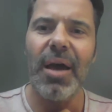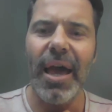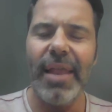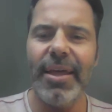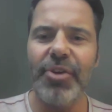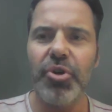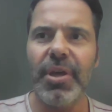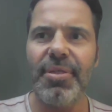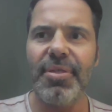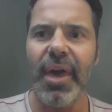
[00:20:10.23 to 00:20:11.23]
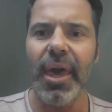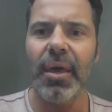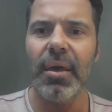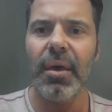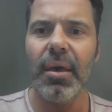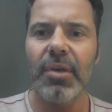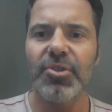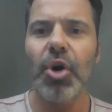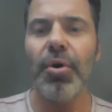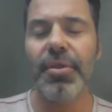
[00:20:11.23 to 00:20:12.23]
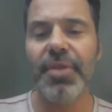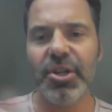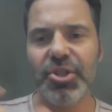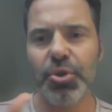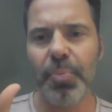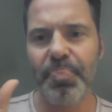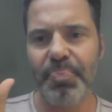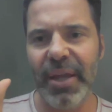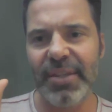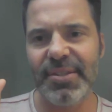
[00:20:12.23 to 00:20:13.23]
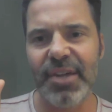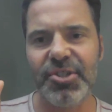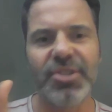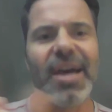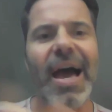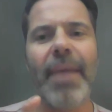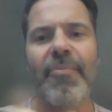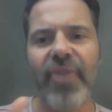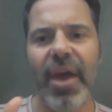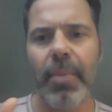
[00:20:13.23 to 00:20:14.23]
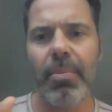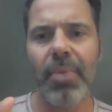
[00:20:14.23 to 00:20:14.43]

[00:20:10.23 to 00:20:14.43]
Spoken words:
I literally think so. There's two bits. There's a time frame.